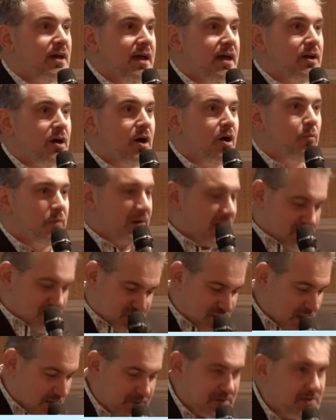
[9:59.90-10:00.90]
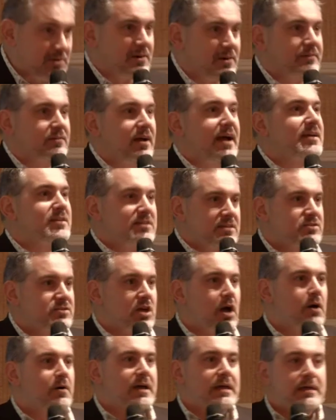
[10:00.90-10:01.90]
and go, what else should I be doing, right?
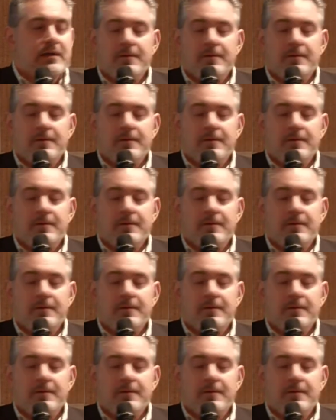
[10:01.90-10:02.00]
So